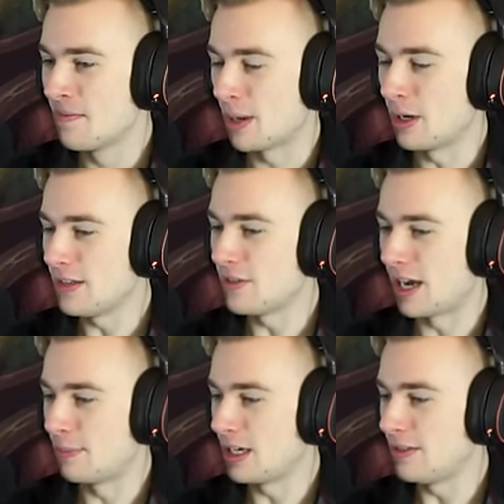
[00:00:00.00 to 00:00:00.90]
I'm not even
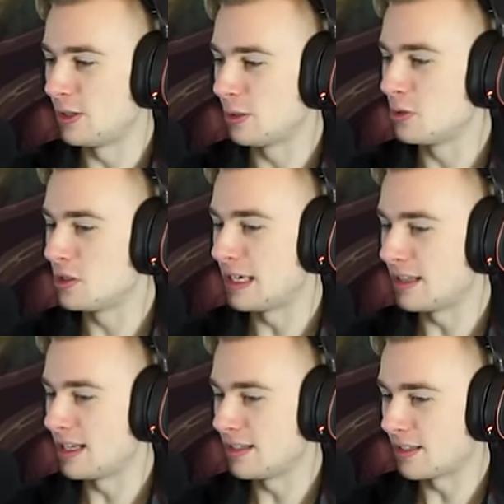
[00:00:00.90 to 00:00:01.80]
I'm not even losing
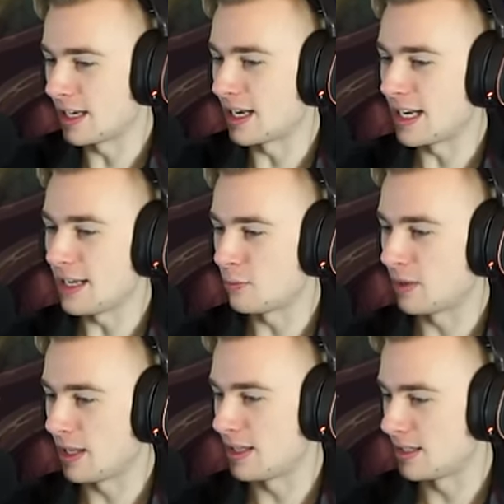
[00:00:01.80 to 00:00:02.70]
things. Like I can't even
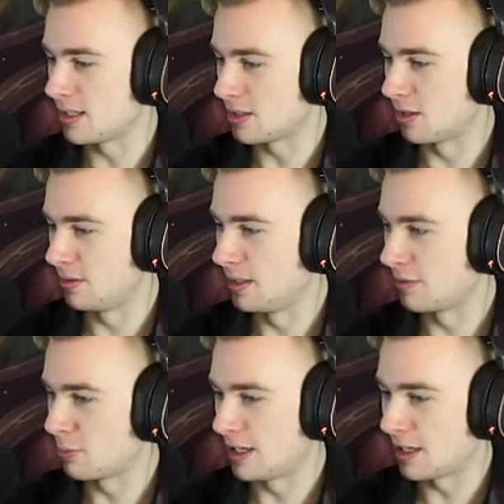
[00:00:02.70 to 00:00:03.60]
play this this turn.
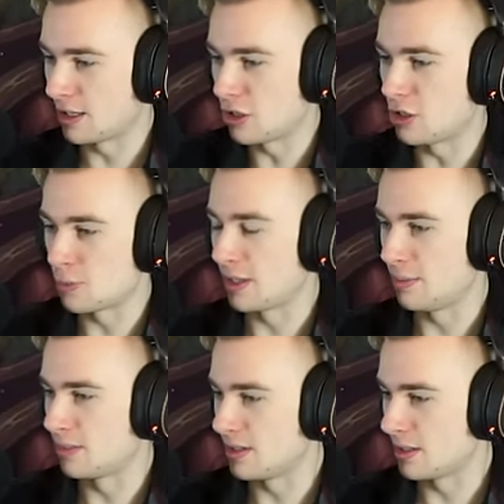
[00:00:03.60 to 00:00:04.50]
Never mind. I should have just played
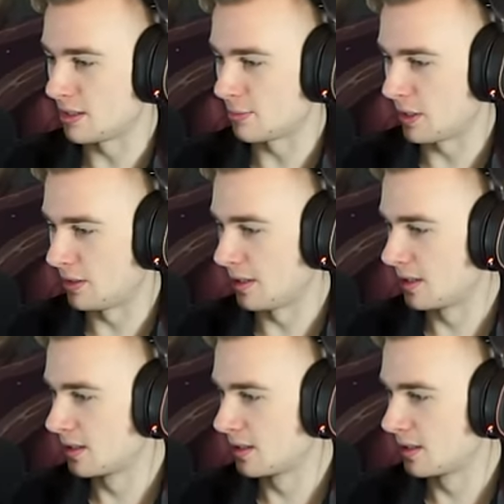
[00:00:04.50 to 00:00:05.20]
Priestess apparently.